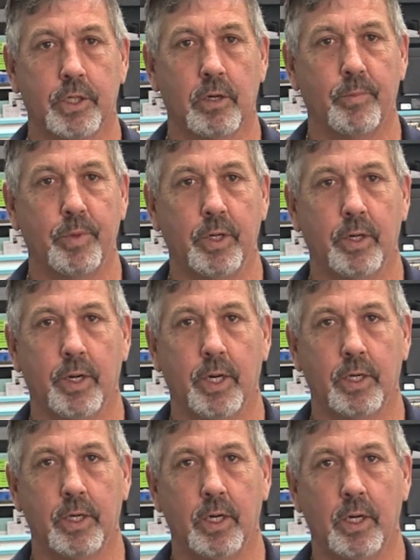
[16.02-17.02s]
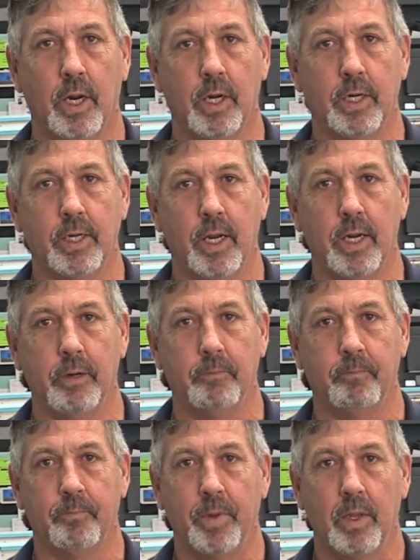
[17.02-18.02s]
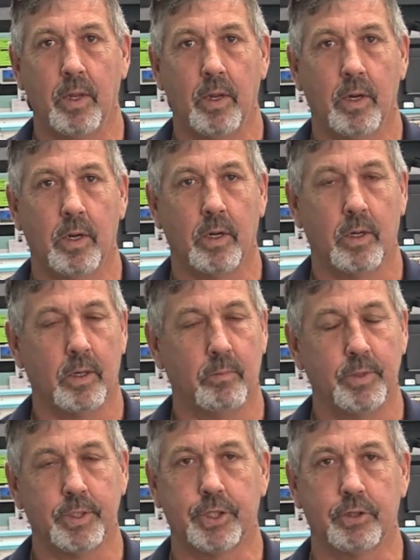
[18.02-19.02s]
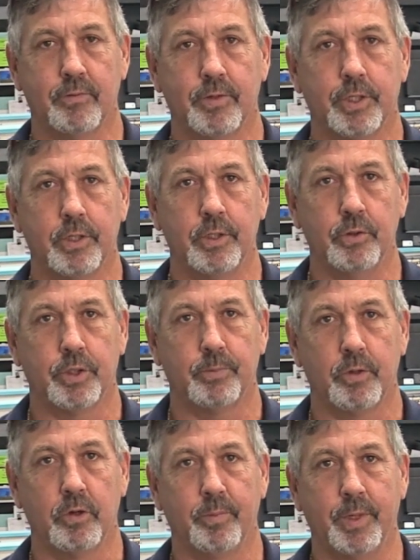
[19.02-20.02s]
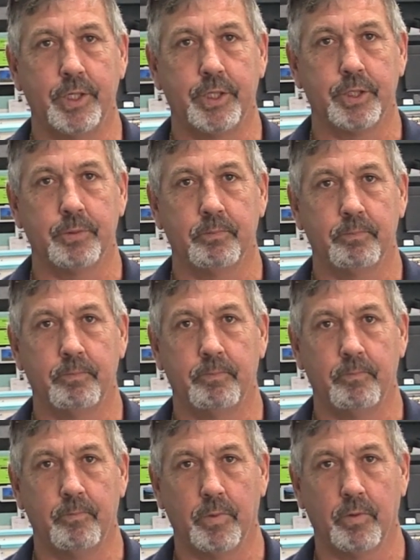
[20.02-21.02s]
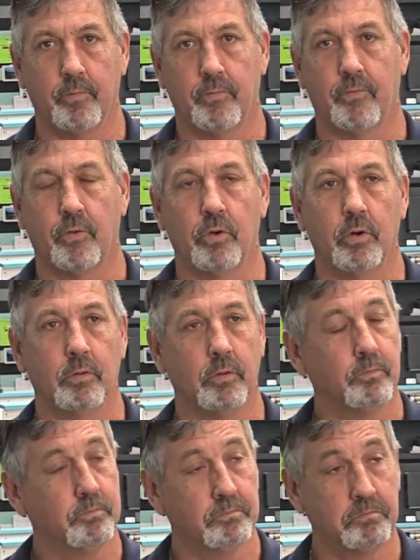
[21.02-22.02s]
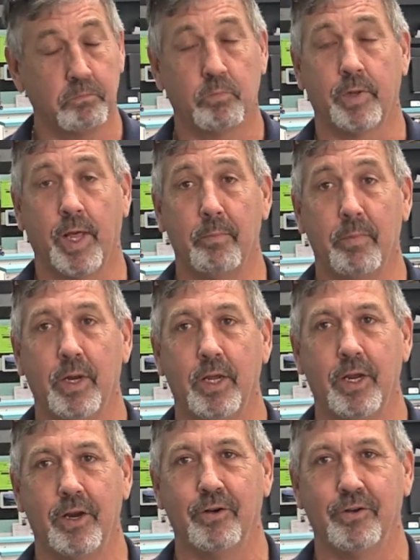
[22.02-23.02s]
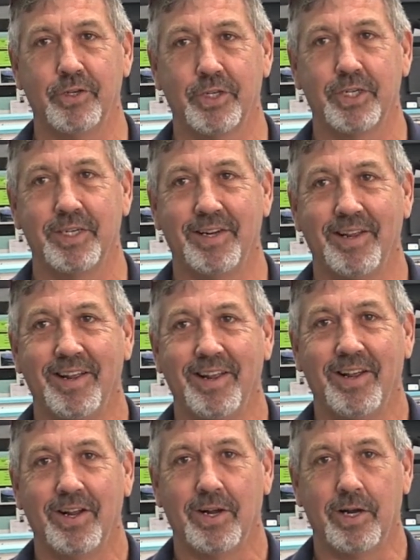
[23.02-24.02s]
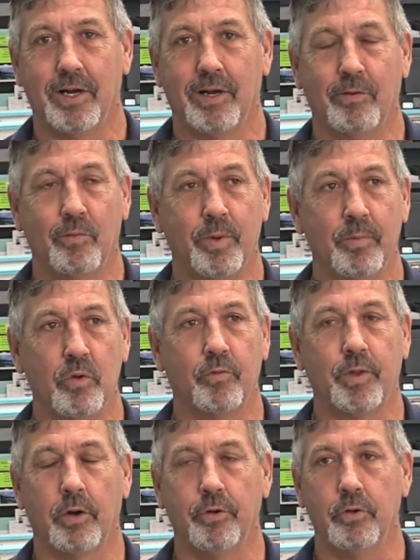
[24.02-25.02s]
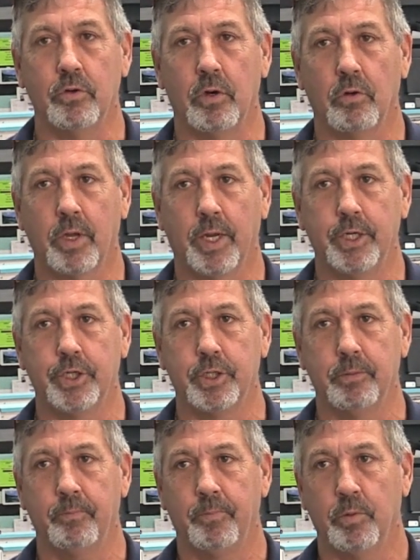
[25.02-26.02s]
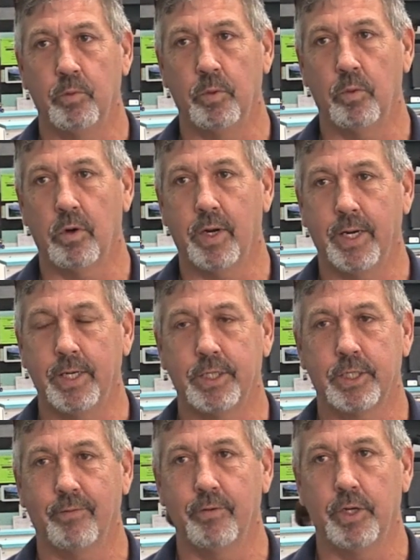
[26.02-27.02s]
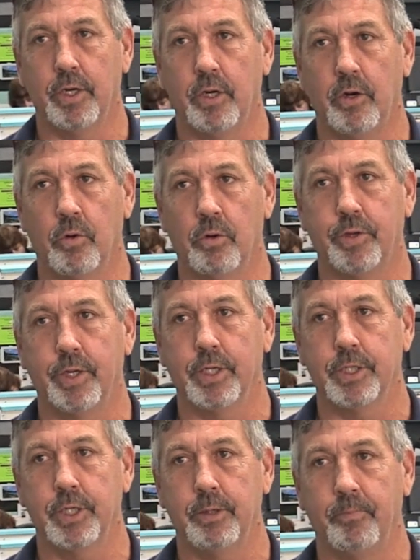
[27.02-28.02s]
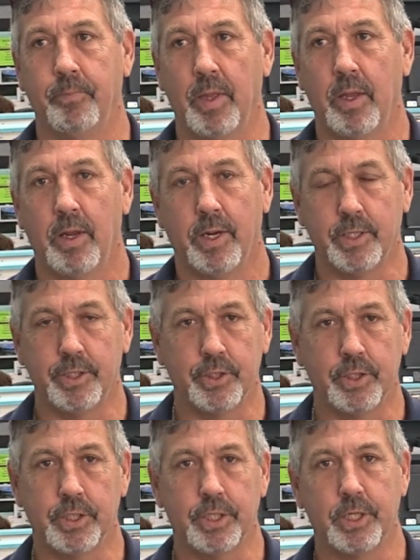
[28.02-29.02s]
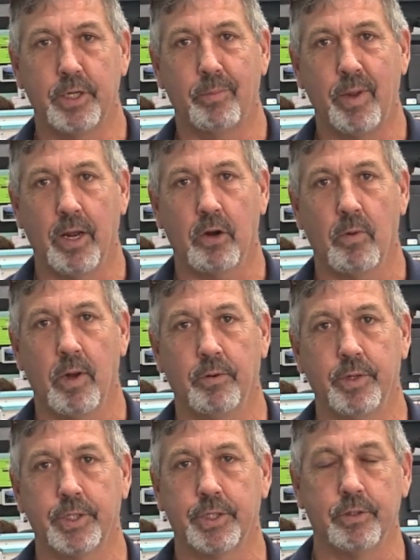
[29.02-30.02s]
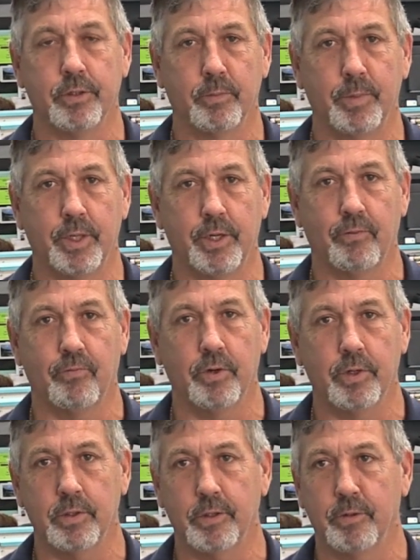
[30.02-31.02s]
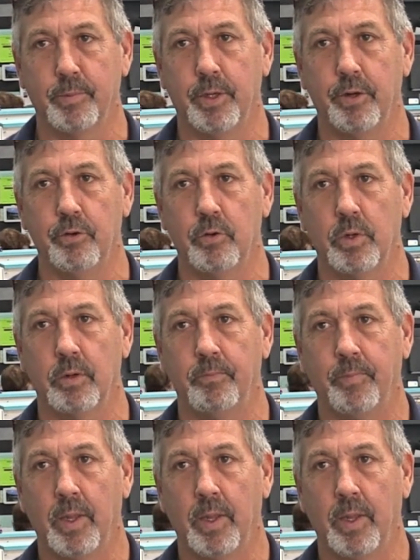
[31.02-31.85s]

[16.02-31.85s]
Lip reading: company in 1998. Been servicing New Smyrna Beach for that many years. We moved our new location. We were at 817 North Dixie. As you can see in the background, it's a little bit different, a little bit newer.